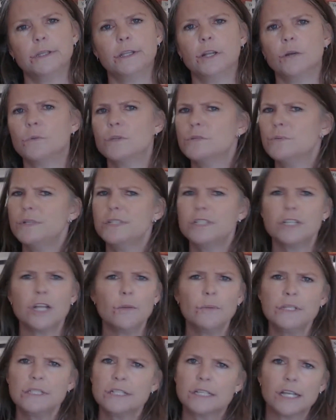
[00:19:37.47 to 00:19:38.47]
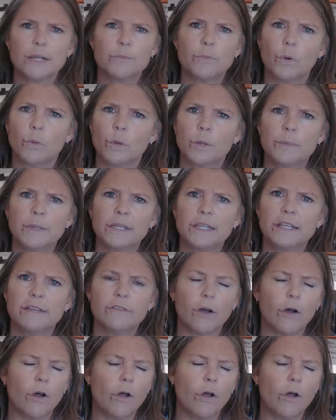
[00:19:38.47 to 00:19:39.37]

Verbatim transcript: you know, which we should always look up what we believe